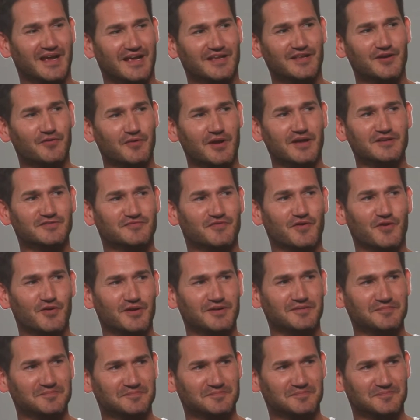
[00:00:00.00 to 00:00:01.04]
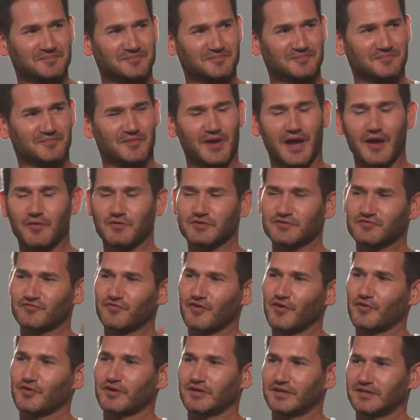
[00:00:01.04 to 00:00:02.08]
You know what I was voted? What? I was
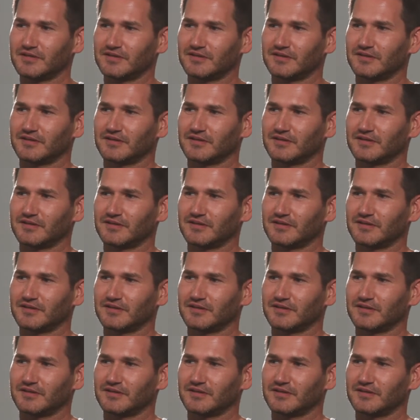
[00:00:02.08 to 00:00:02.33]
voted...